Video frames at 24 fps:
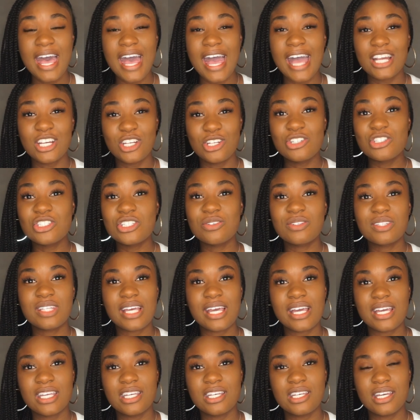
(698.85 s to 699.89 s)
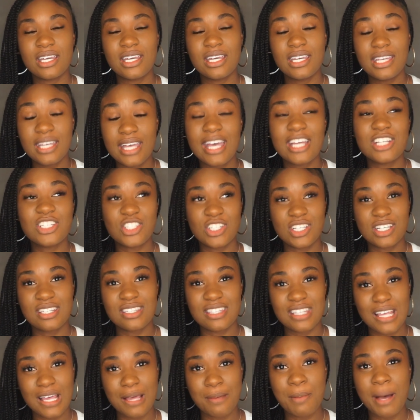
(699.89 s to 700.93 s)
And usually with the EKG
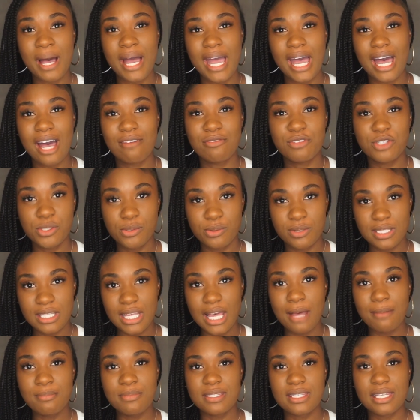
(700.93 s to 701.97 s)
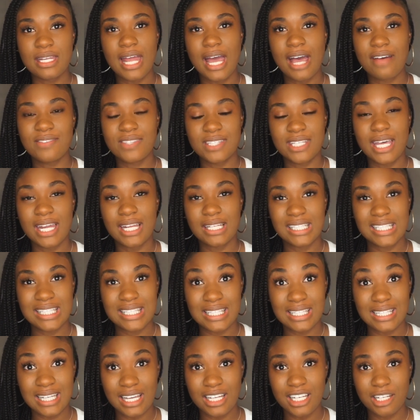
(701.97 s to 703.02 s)
exam, I have 2 attempts and I have to get at least
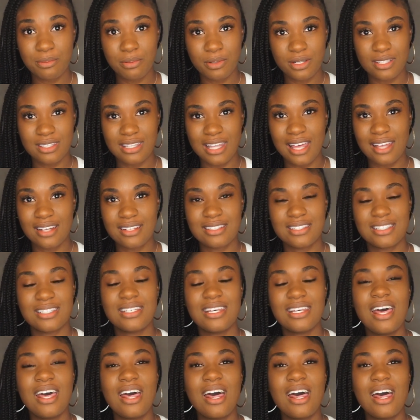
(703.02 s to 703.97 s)
a 90%.